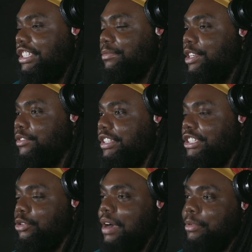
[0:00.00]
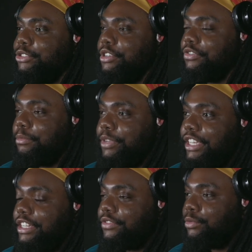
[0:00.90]
has been a really dope opportunity for
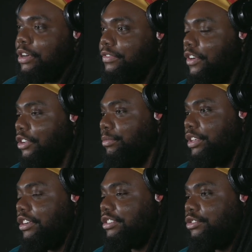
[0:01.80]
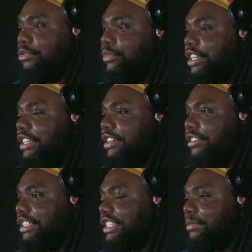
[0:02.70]
me. And if you want to follow me on social media or
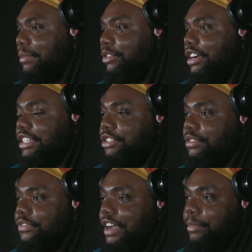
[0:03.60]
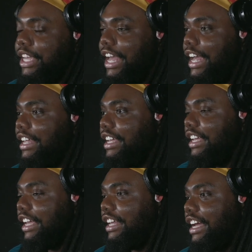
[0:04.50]
listen to my project, you can find me at
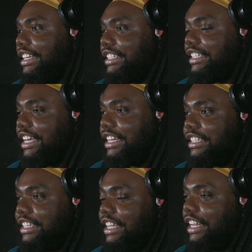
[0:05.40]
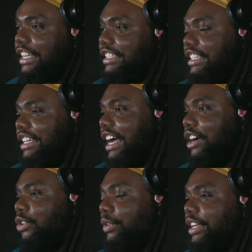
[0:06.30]

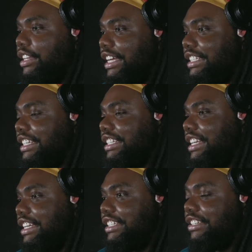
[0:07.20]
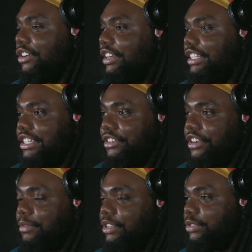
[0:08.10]
NICSNATION. That's Knicks Nation on
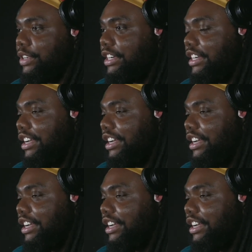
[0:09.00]
Instagram and Twitter.